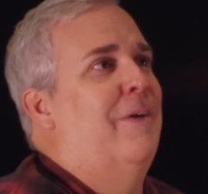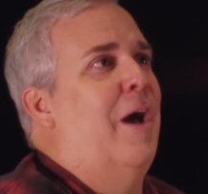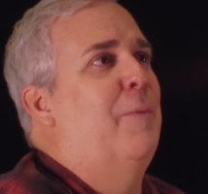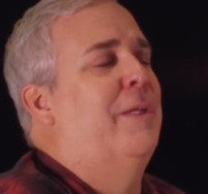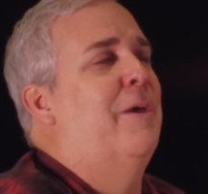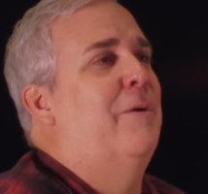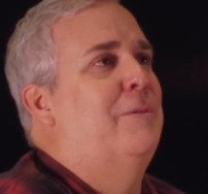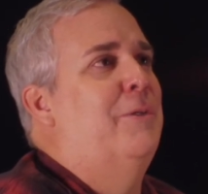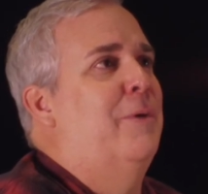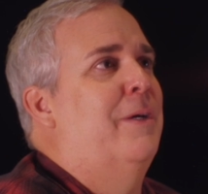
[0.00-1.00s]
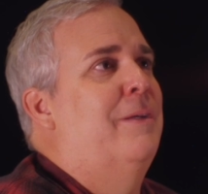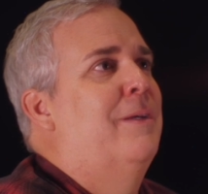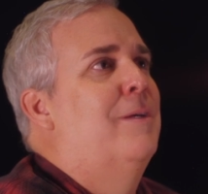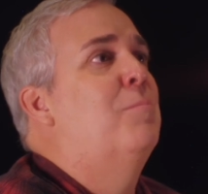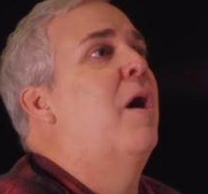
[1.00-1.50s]
I would go to a
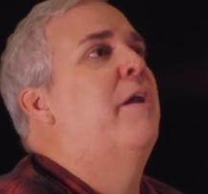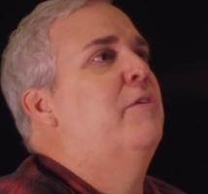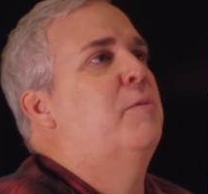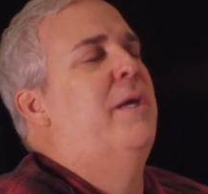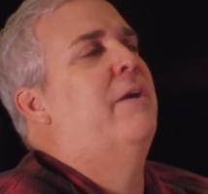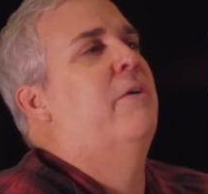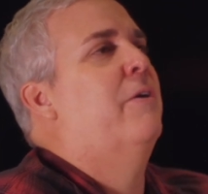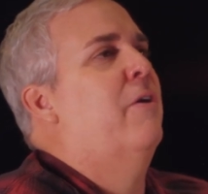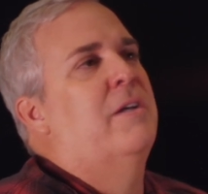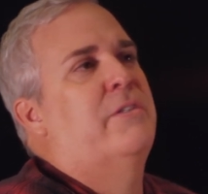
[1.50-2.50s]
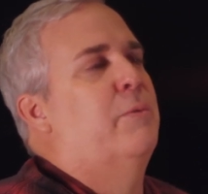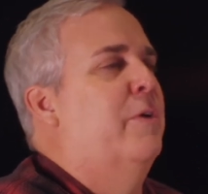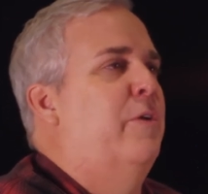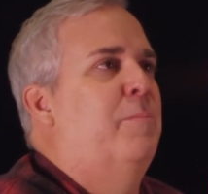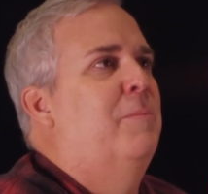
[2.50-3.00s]
mono speaker across the
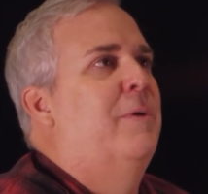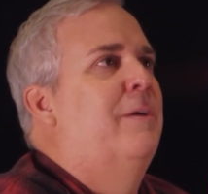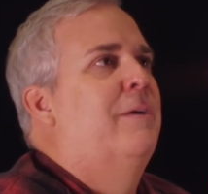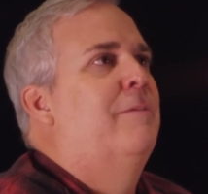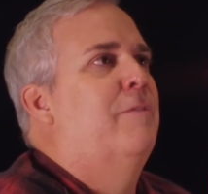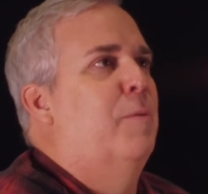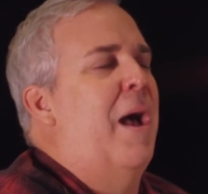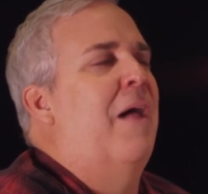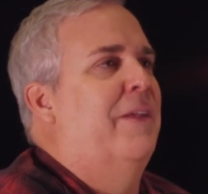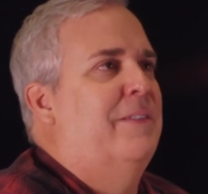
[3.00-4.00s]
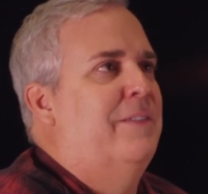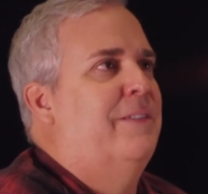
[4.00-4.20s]
room for balance